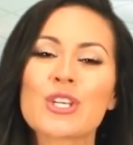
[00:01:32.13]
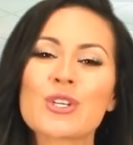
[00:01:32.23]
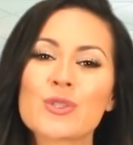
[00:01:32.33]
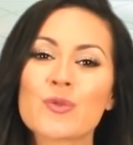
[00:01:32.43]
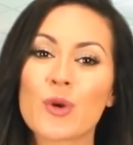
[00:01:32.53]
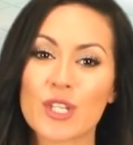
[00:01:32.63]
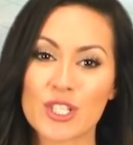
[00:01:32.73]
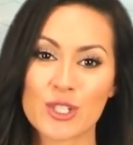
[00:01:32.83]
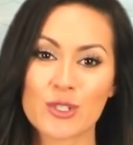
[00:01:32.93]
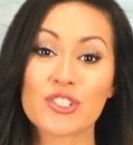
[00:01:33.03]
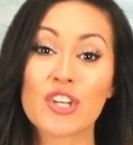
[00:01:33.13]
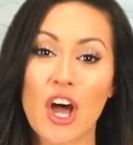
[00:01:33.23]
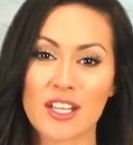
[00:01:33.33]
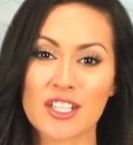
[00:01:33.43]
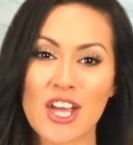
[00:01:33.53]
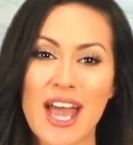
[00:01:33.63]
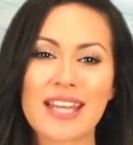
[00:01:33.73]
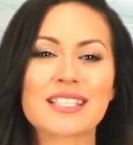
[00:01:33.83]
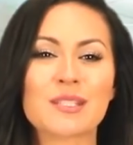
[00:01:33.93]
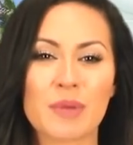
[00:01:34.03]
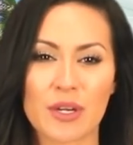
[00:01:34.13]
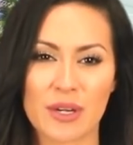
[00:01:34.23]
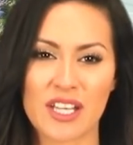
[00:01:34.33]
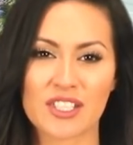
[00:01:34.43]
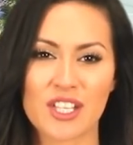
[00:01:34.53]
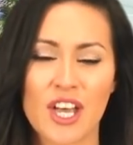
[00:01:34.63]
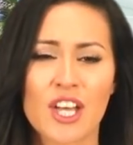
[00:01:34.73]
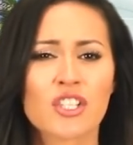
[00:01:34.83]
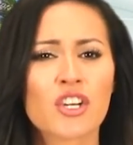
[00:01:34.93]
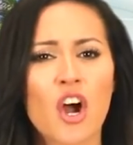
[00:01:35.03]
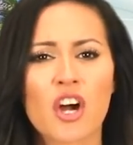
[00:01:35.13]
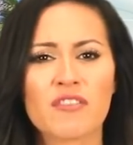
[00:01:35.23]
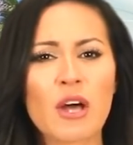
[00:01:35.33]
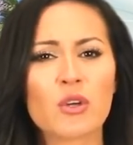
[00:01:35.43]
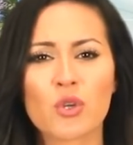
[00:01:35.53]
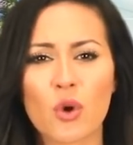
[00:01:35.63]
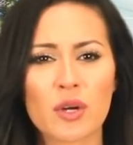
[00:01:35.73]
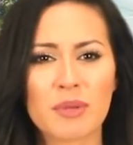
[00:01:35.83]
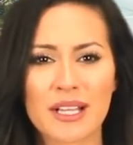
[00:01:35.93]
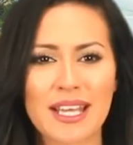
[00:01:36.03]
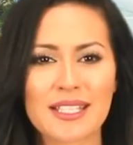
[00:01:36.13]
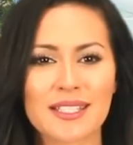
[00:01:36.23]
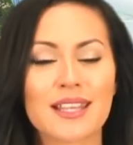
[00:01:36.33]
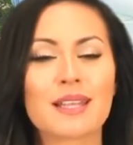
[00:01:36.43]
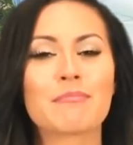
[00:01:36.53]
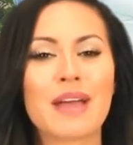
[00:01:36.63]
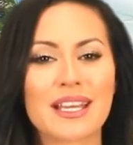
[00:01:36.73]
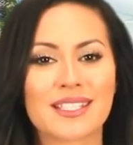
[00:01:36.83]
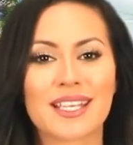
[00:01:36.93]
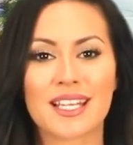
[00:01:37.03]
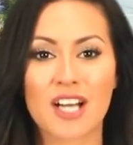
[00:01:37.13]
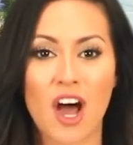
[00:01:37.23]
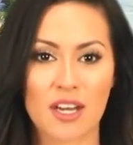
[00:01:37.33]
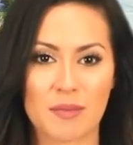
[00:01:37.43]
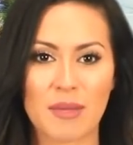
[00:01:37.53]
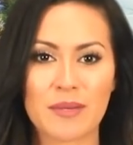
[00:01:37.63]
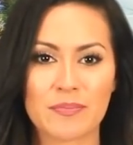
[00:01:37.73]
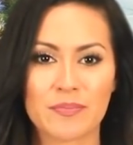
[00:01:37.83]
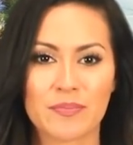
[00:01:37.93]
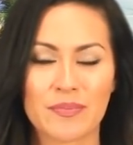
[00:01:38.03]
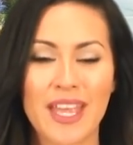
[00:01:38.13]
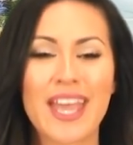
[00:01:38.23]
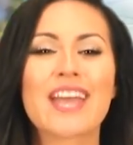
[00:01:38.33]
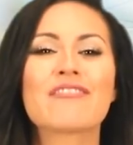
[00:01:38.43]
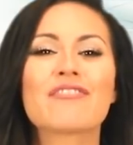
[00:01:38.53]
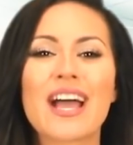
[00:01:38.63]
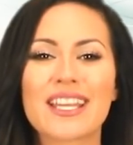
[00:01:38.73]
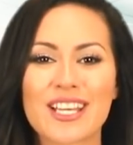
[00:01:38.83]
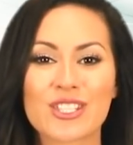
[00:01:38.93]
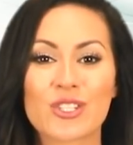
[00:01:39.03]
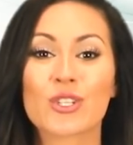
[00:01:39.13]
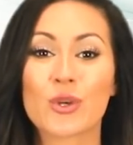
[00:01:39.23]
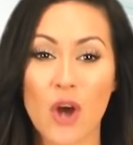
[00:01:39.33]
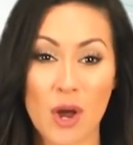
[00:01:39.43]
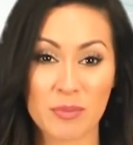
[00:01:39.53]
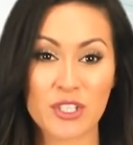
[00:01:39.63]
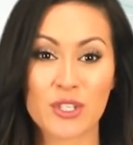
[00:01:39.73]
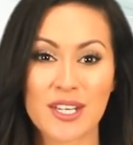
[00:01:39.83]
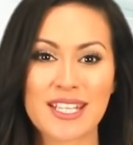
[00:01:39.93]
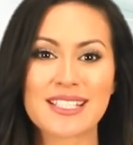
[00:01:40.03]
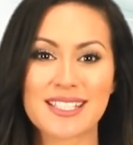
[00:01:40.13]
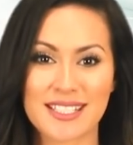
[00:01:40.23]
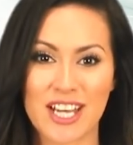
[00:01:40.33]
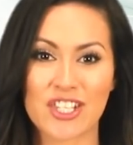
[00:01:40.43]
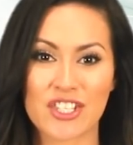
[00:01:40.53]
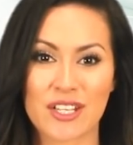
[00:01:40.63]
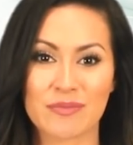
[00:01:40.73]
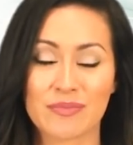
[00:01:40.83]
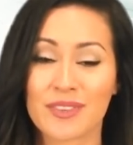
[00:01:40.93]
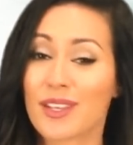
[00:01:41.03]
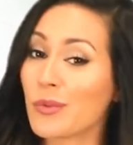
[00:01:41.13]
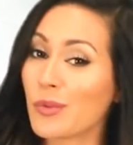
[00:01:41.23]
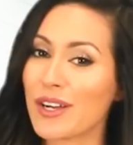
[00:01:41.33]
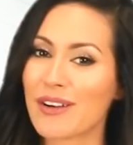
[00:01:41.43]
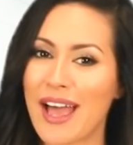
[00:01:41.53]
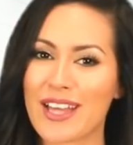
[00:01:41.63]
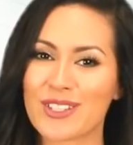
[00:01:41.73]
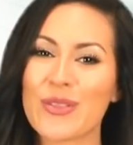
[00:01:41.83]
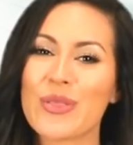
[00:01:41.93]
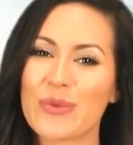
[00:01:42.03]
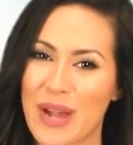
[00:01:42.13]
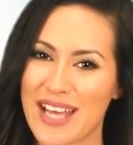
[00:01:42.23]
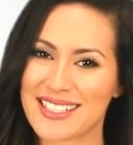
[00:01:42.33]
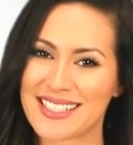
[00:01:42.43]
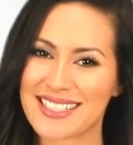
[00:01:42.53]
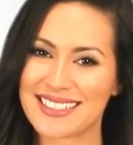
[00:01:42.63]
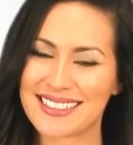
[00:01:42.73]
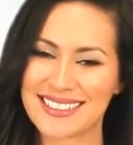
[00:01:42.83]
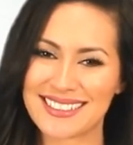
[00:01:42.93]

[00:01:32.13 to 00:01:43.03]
Use Fortitude's knowledge and experience to carve out your place in the Mexican economy. Invite us to your opportunities discussion. We'll handle the rest.